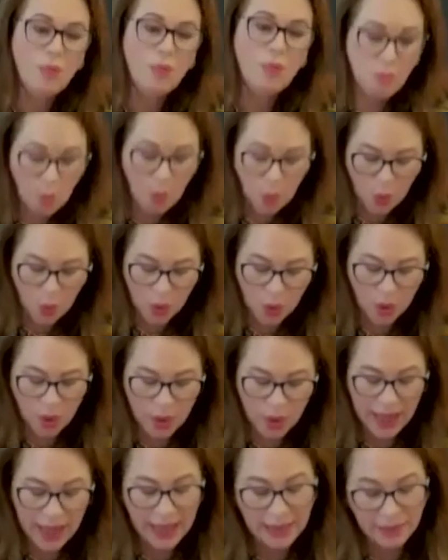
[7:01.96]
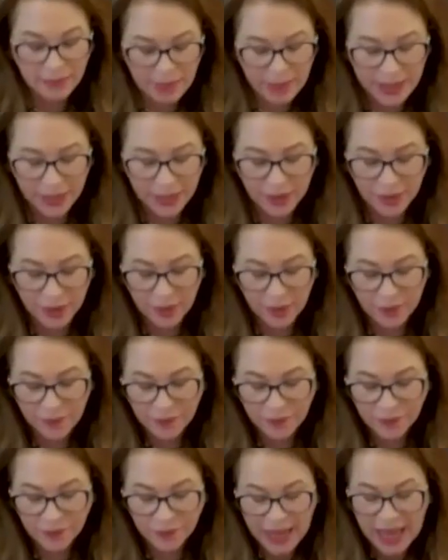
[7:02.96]
more and better,
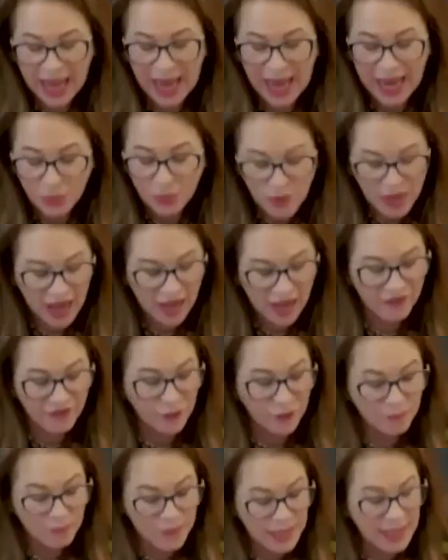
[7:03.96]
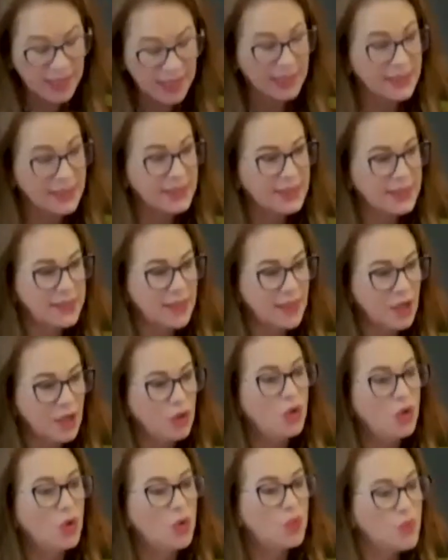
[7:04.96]
and we have the means,
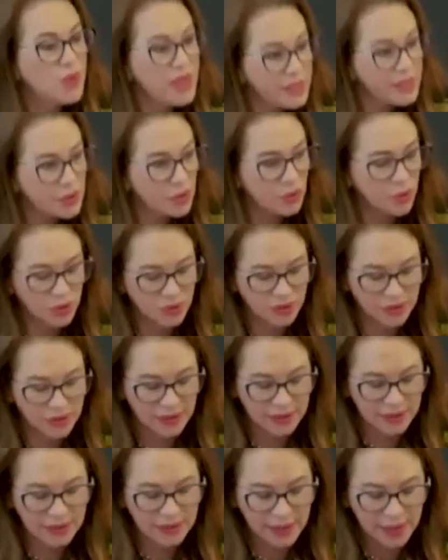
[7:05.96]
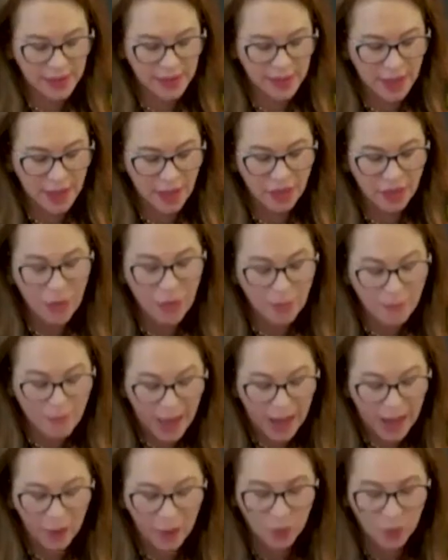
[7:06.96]
the resources, the
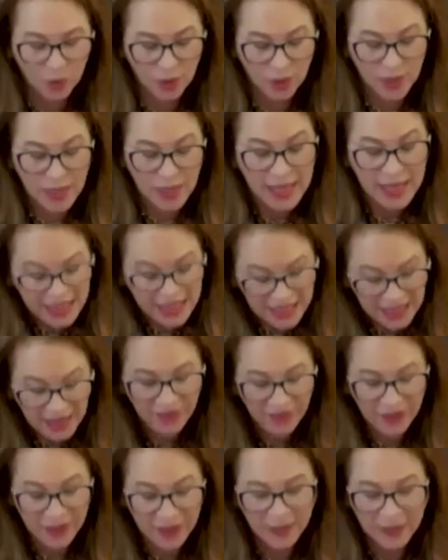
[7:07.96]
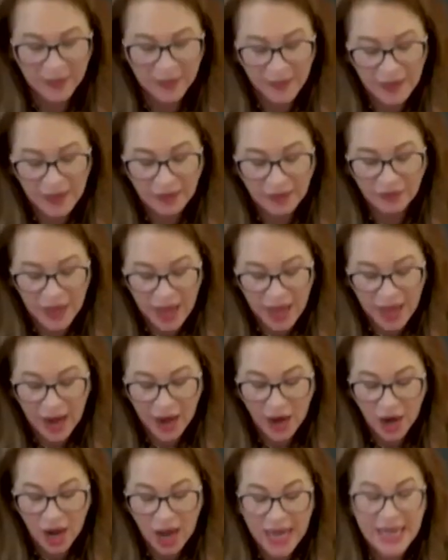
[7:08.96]
power, even if they
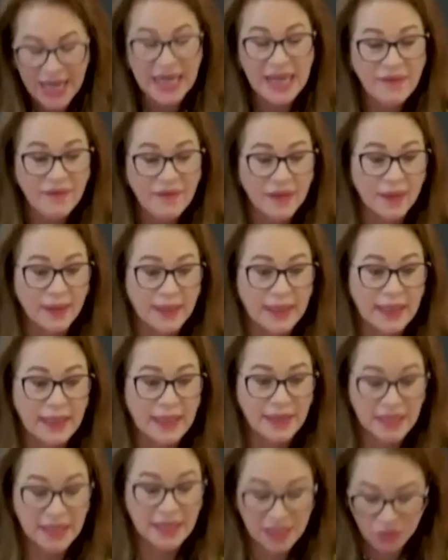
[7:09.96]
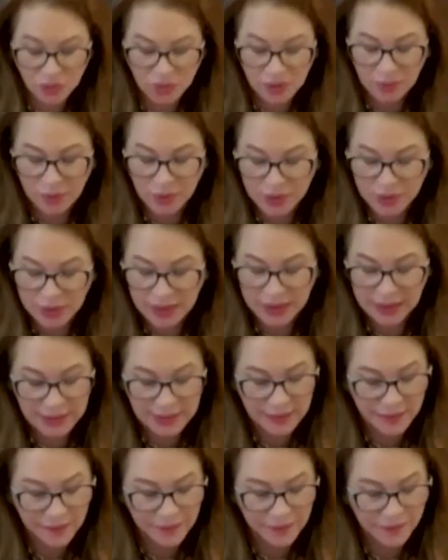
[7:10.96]
are unevenly distributed.